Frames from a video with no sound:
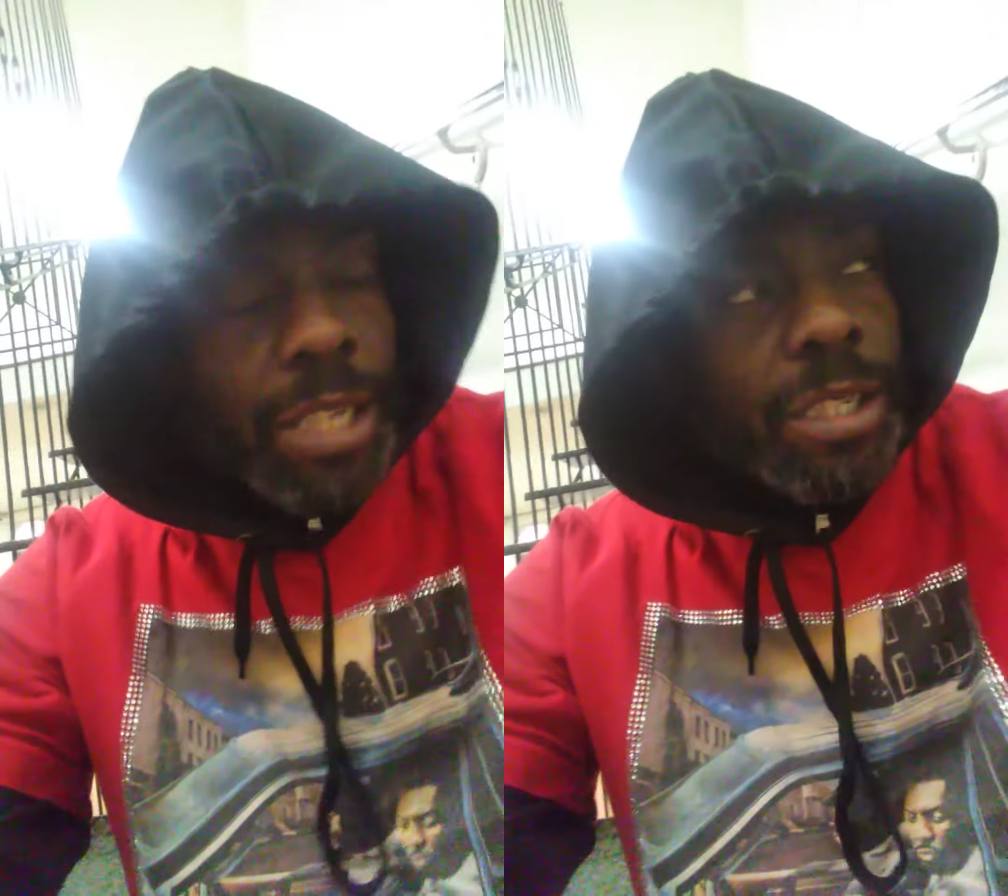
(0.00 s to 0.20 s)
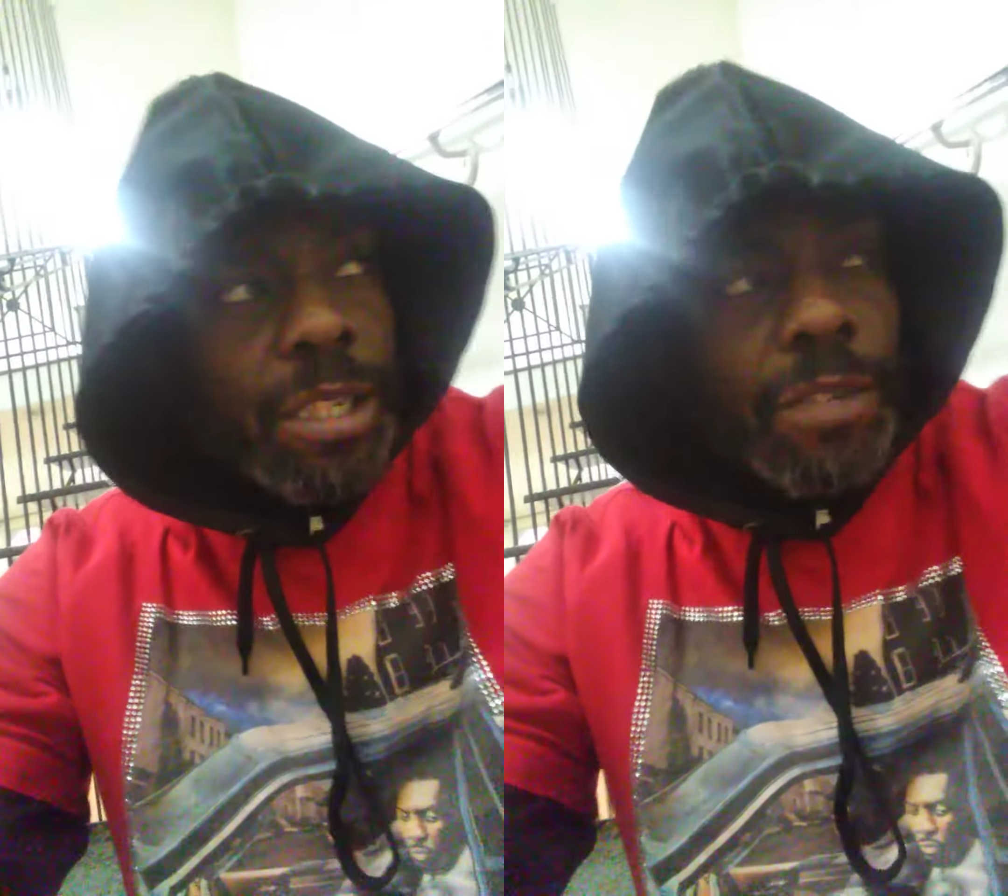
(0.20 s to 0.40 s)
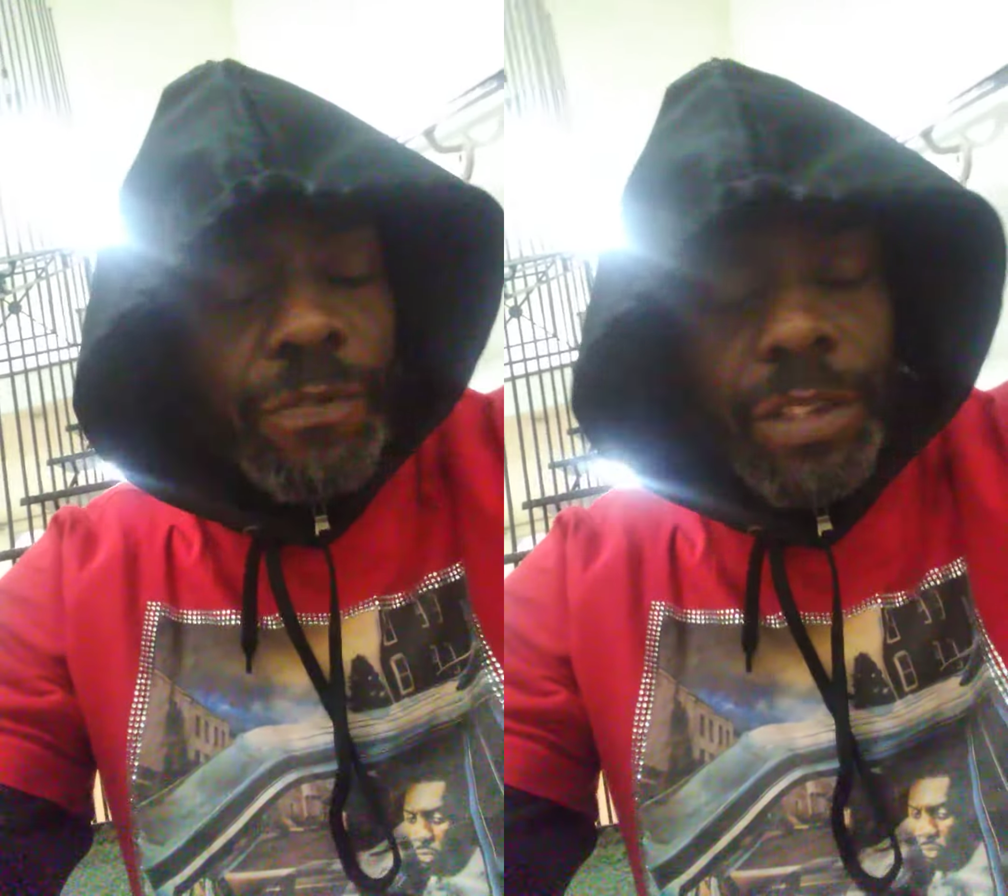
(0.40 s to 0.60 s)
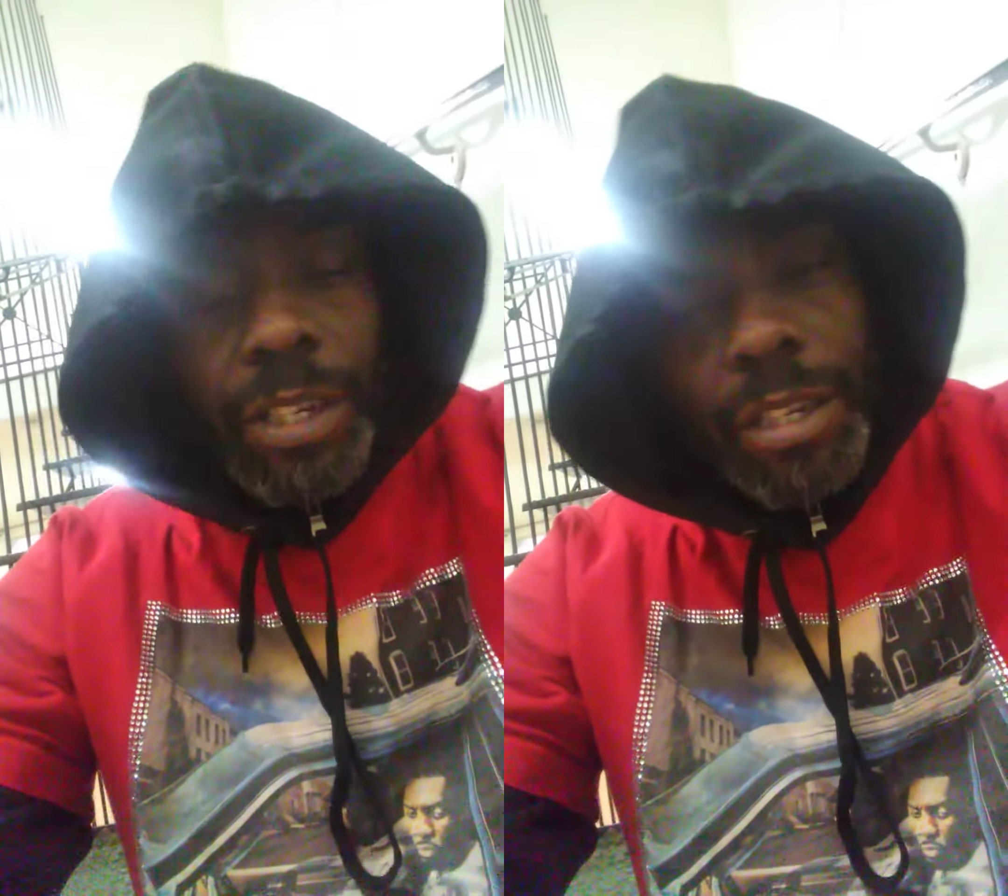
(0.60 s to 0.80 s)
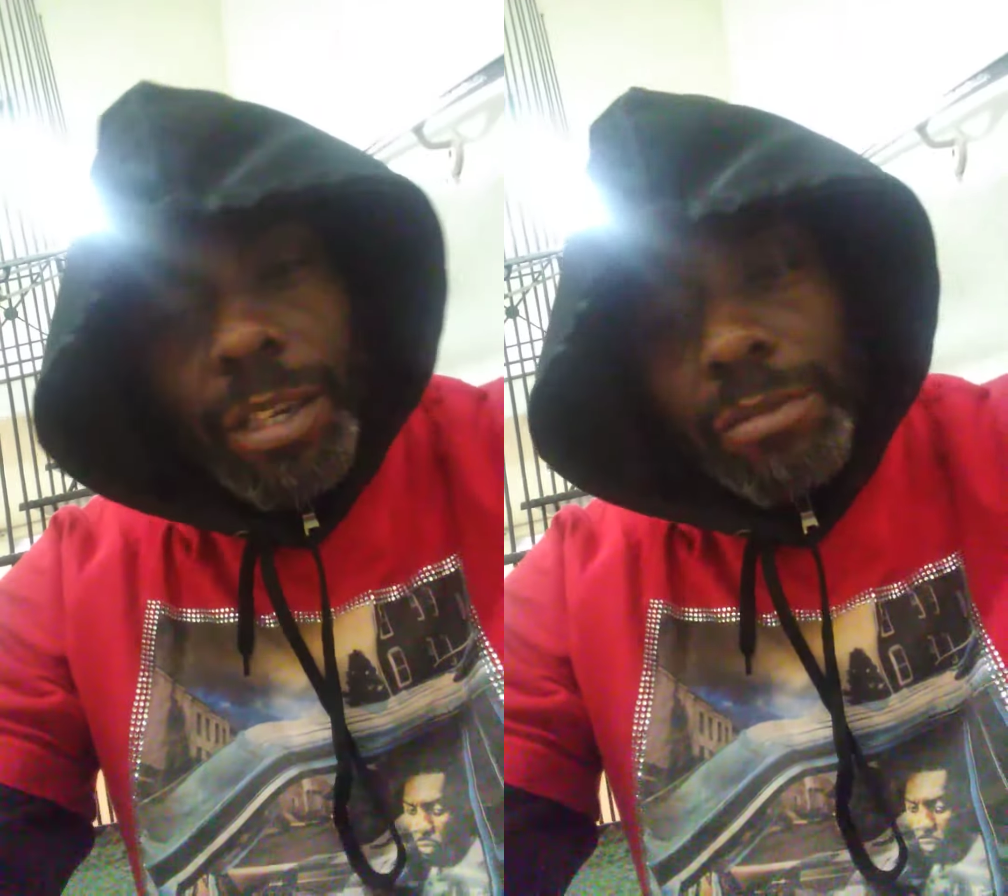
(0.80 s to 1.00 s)
I seen a
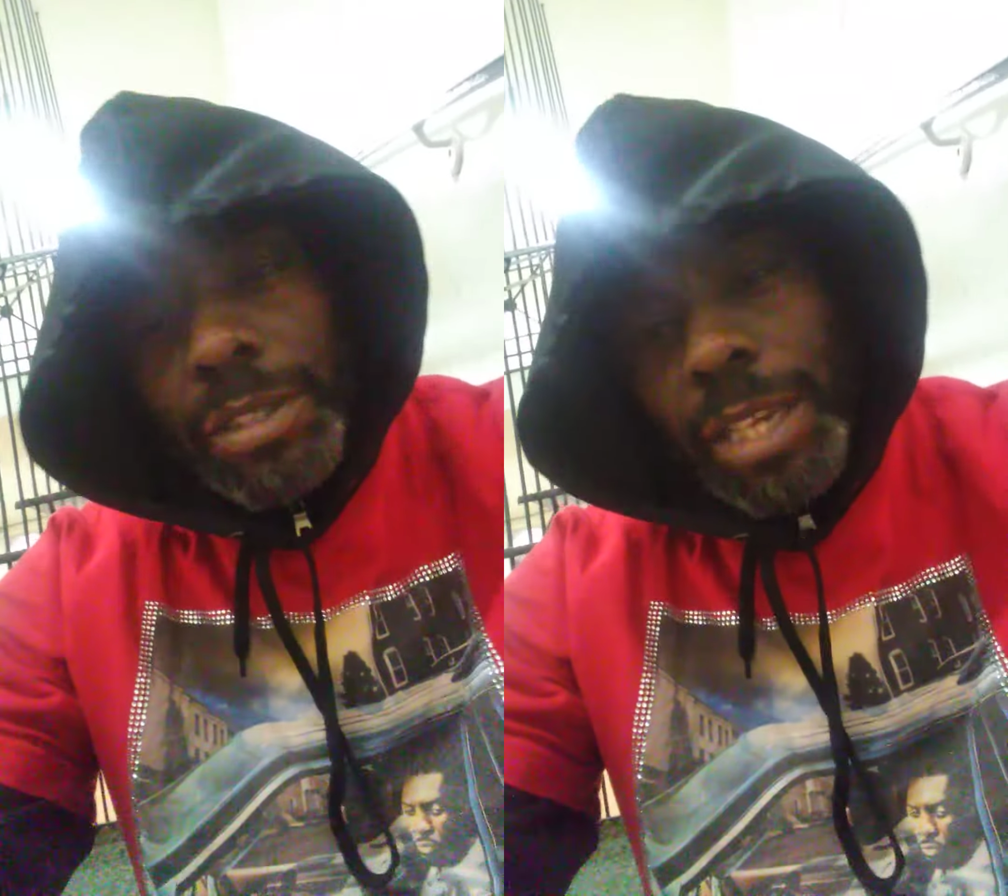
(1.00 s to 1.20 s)
video.